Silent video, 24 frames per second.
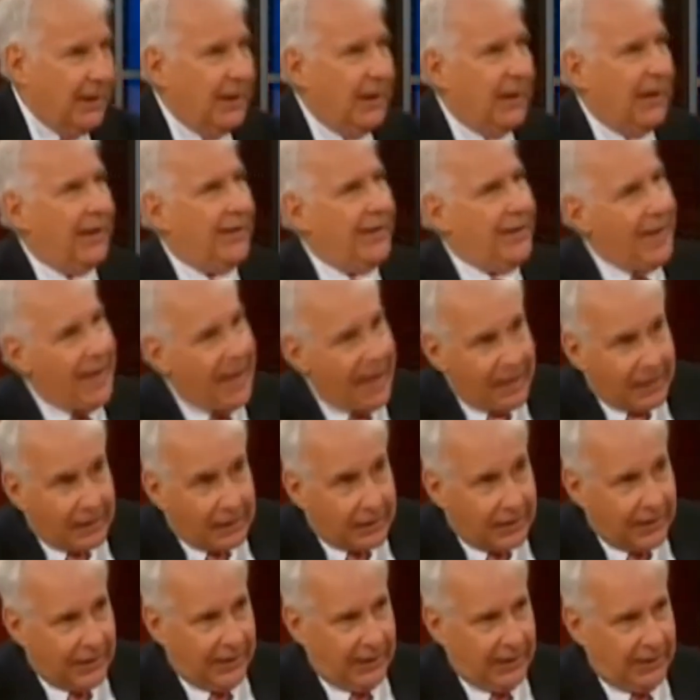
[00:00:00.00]
And that
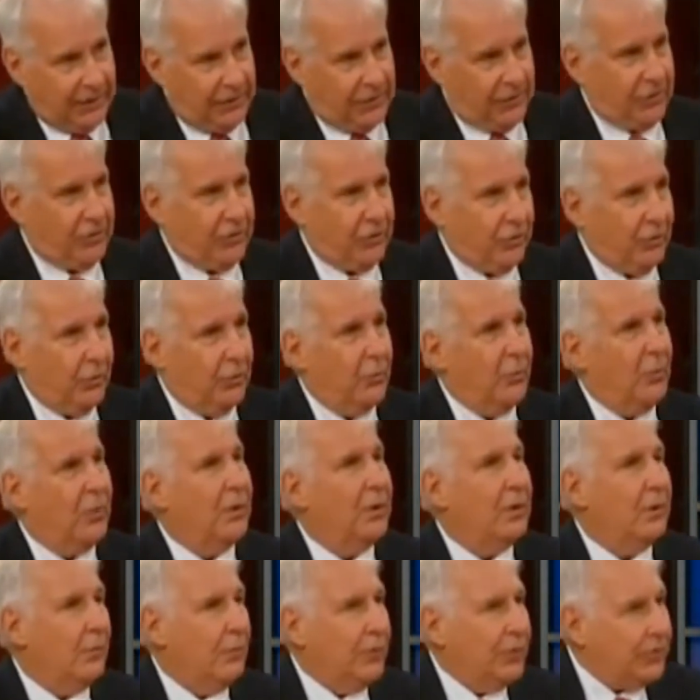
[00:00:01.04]
leads to
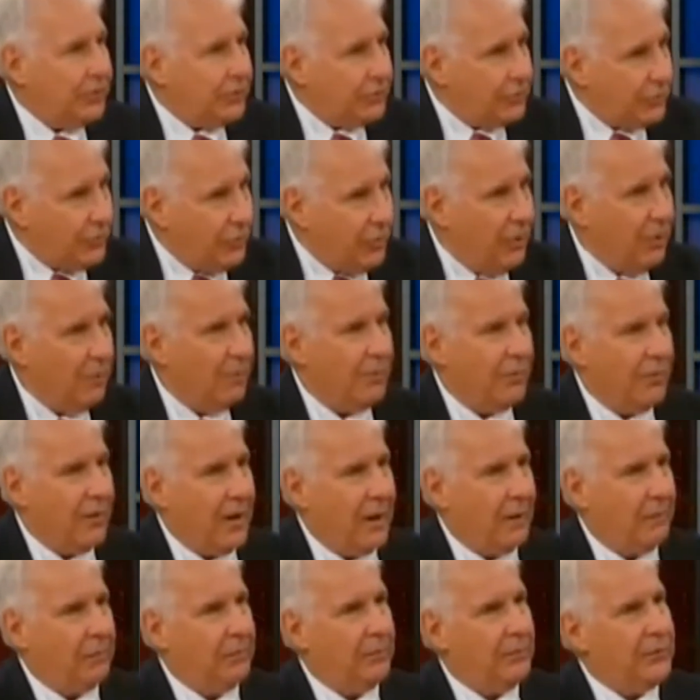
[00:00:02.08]
withdrawal
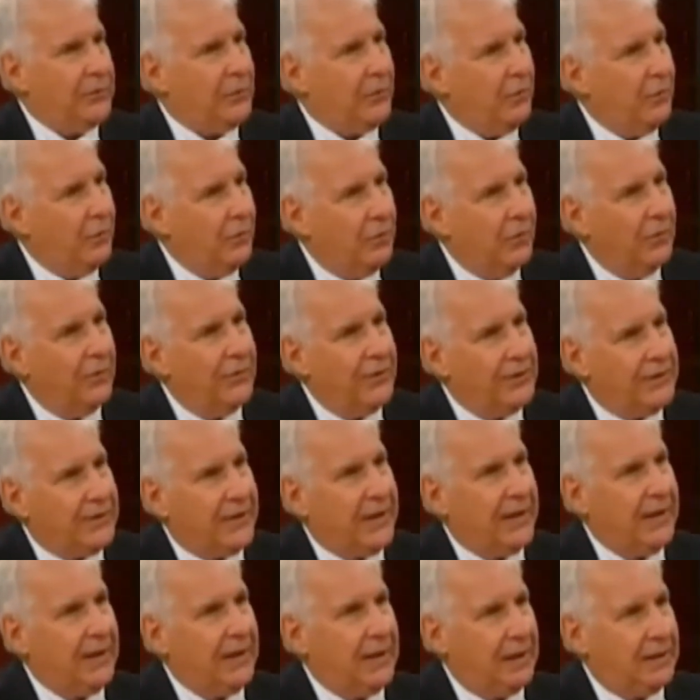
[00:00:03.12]
problems. All the
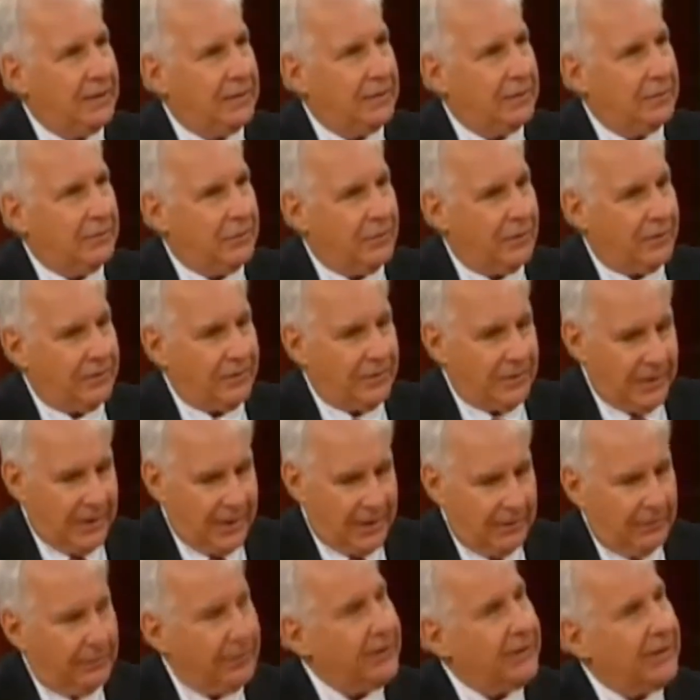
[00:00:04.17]
psychiatric drugs are not
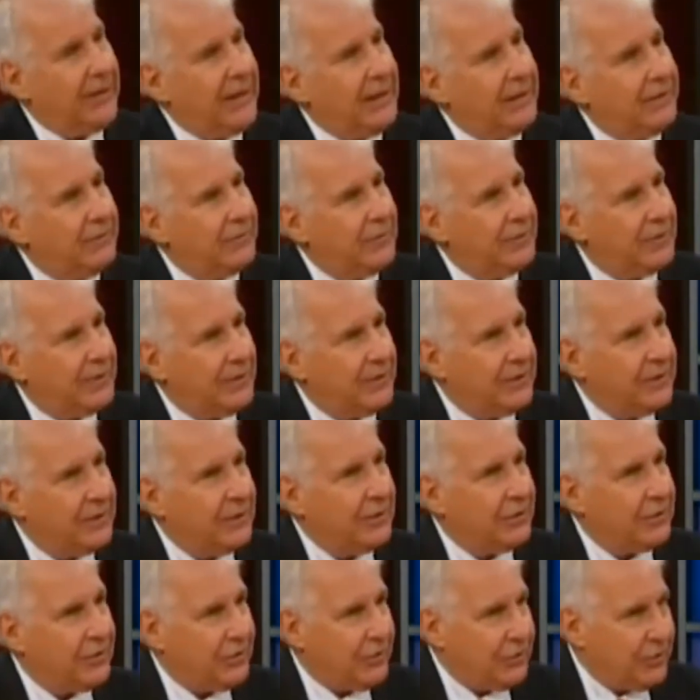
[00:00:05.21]
only dangerous to
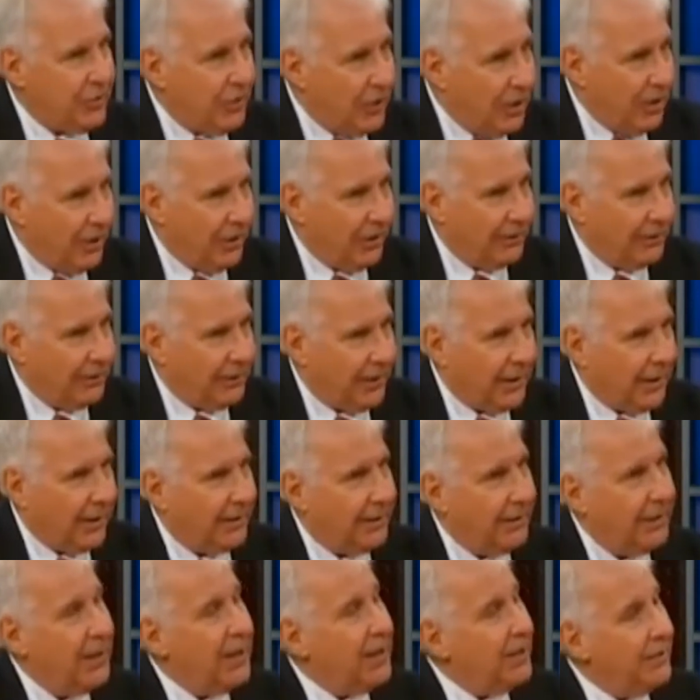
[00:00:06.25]
start,
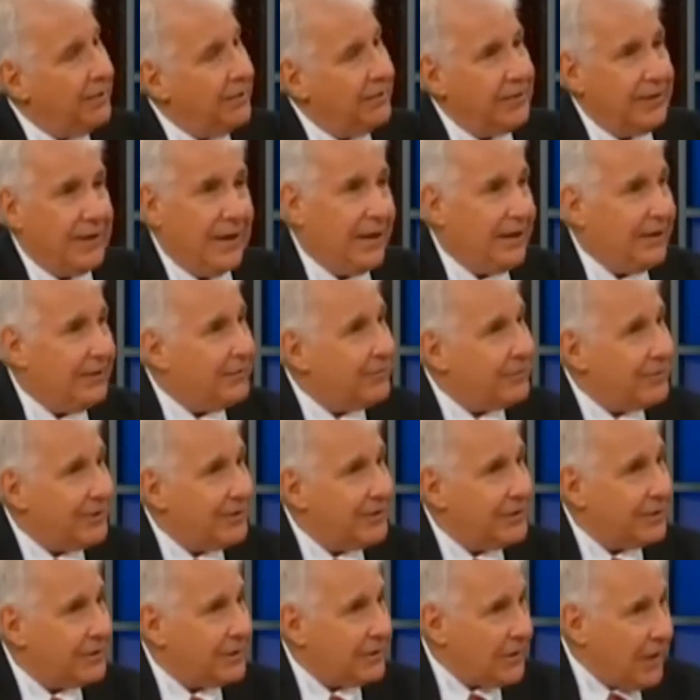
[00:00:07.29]
Kathy, they're dangerous to
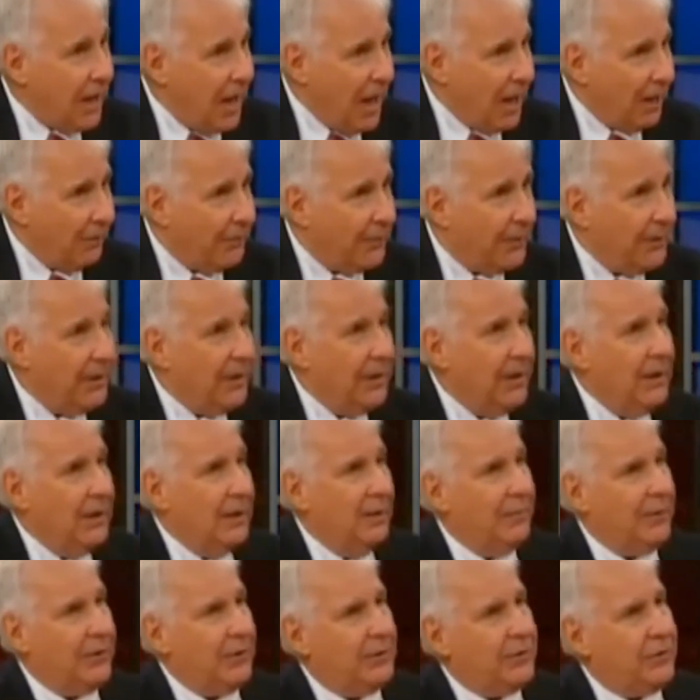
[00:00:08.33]
stop
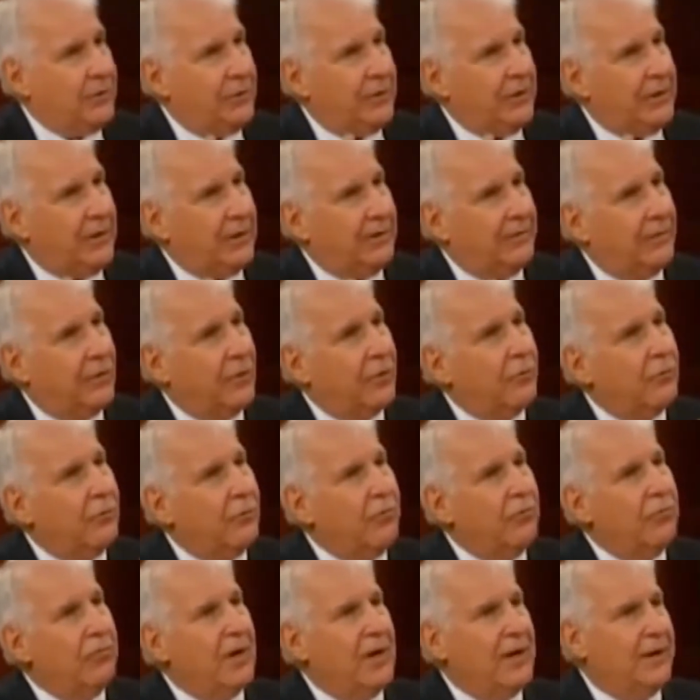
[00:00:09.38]
because you can have
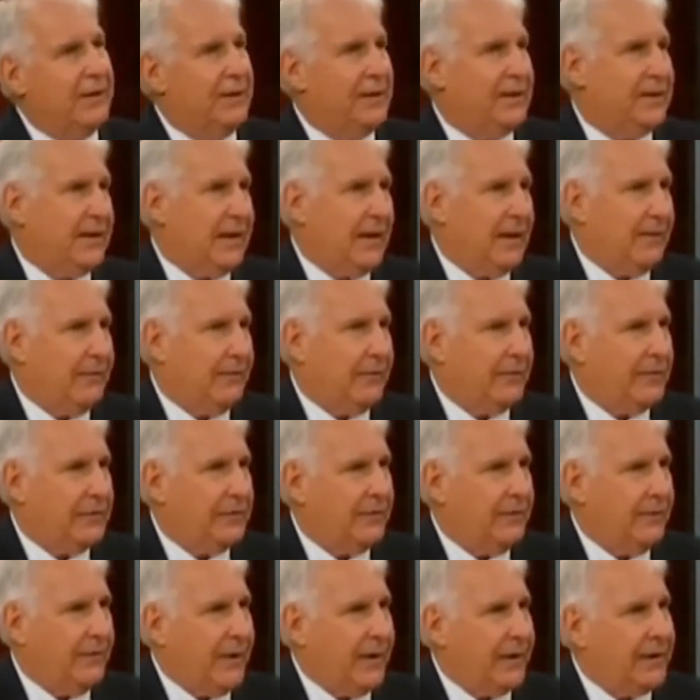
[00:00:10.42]
horrendous adverse
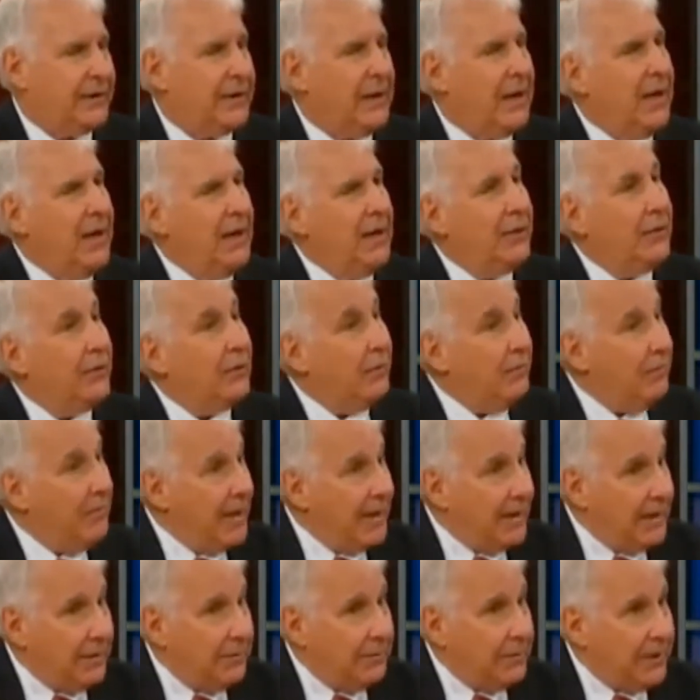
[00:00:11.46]
effects. There are
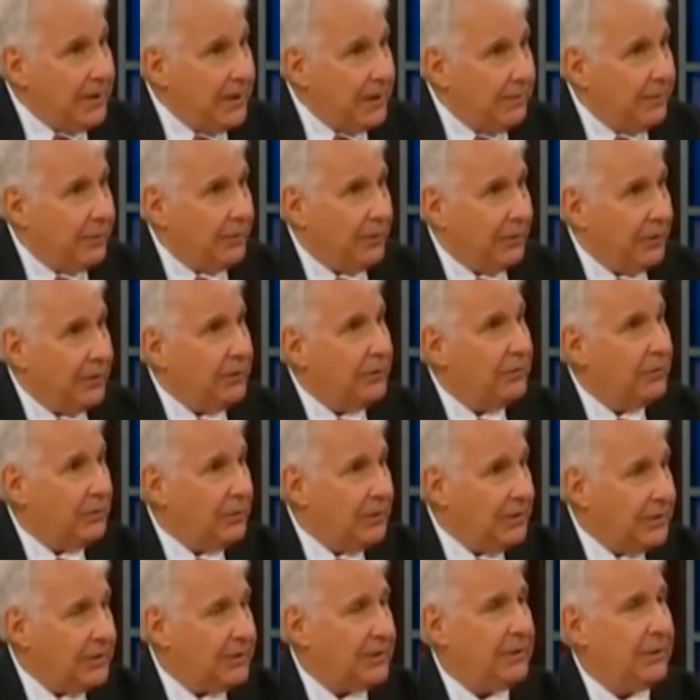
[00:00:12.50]
many people in your
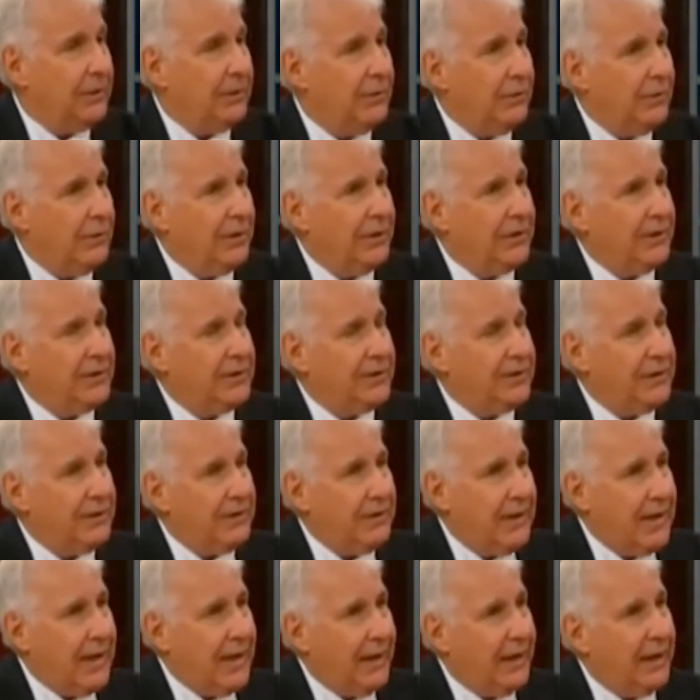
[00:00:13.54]
listening audience
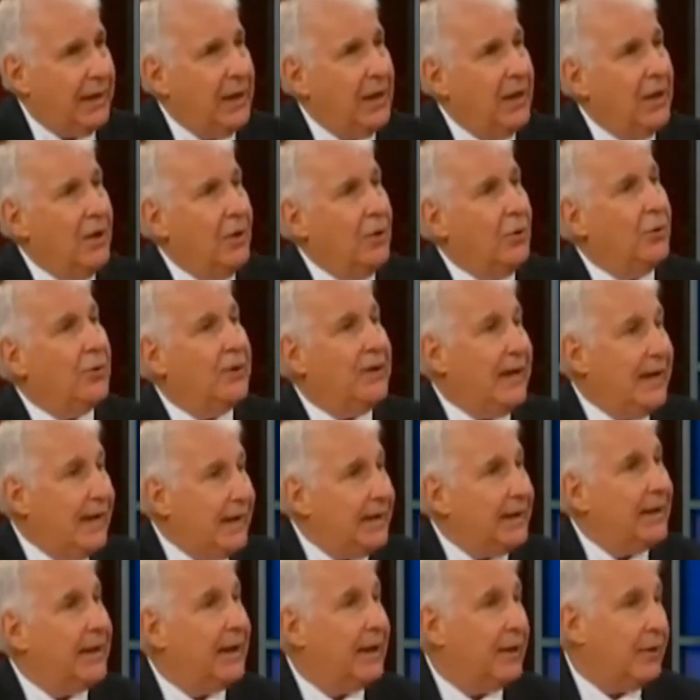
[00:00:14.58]
today who
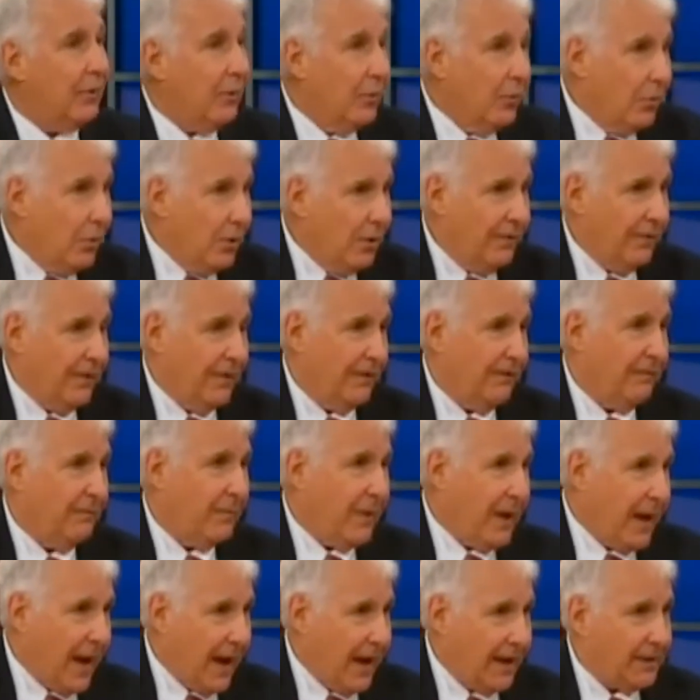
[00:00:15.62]
can't get off of
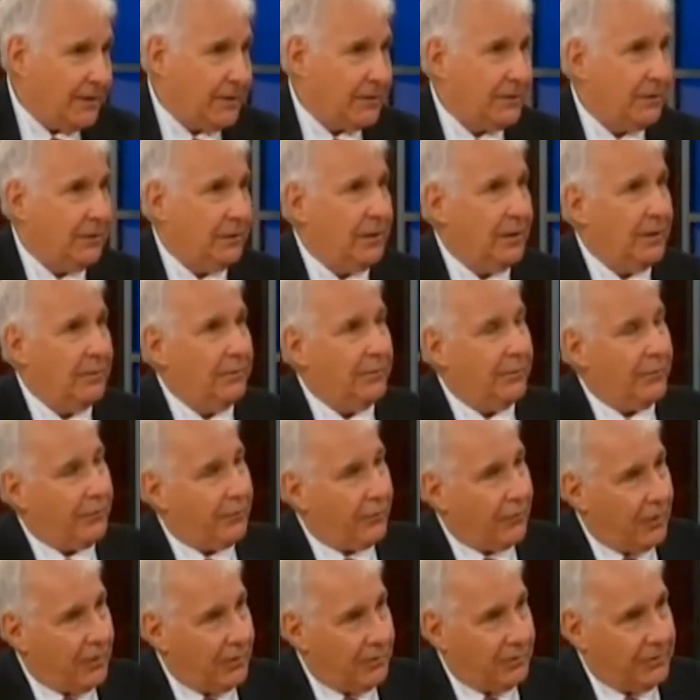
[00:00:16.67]
Paxil and
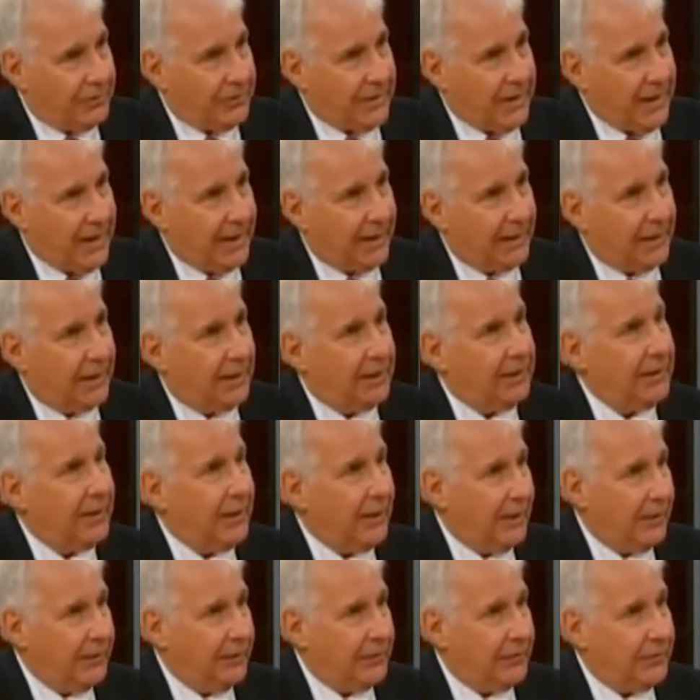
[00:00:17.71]
Prozac and the
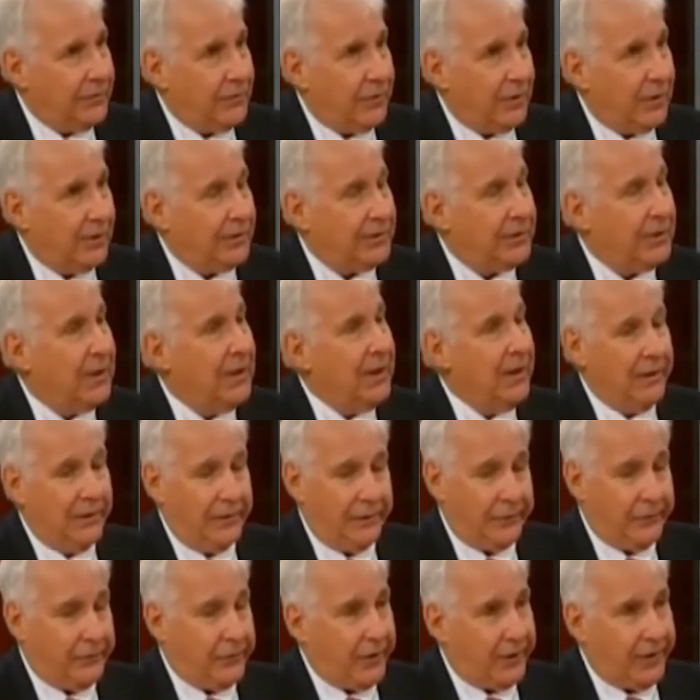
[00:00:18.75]
other drugs. The
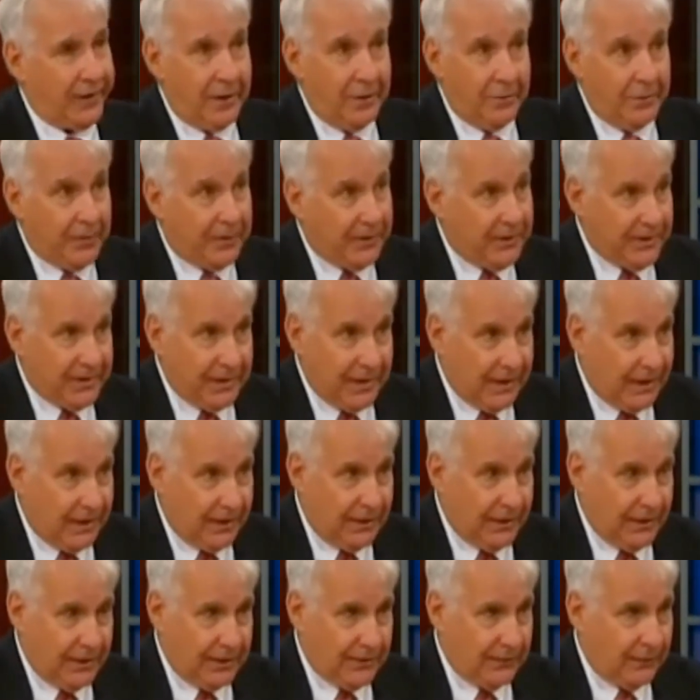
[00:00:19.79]
drug companies hid
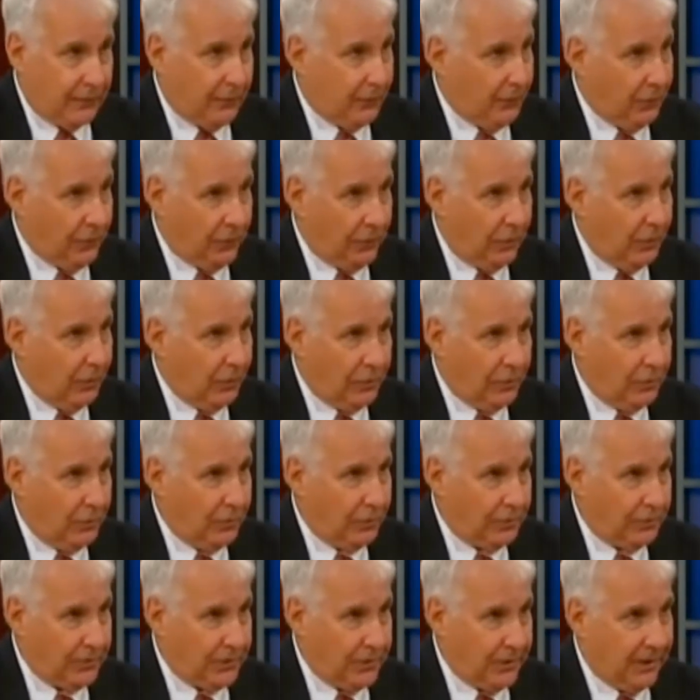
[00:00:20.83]
this for a long,
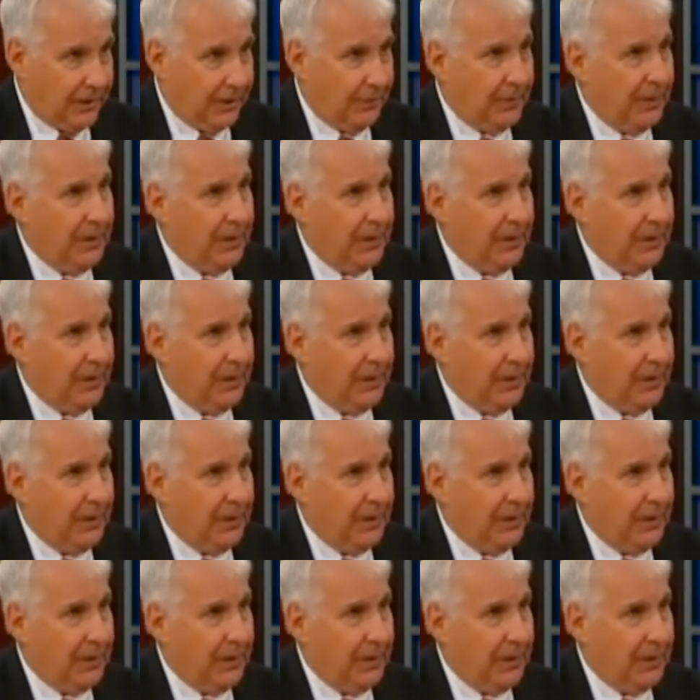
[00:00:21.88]
long time.